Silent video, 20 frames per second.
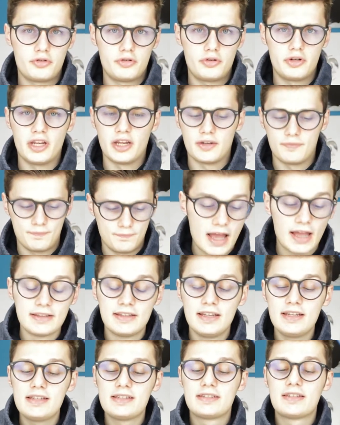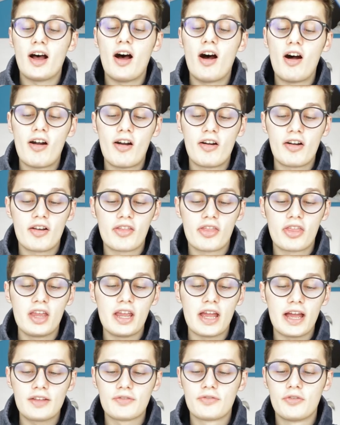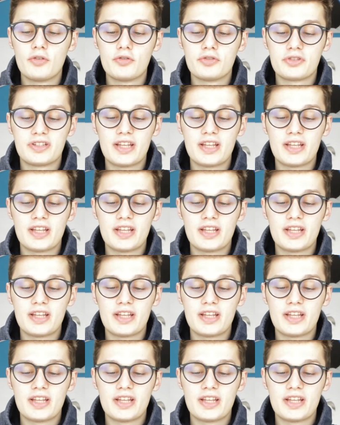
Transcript: yeah. And these are the headphones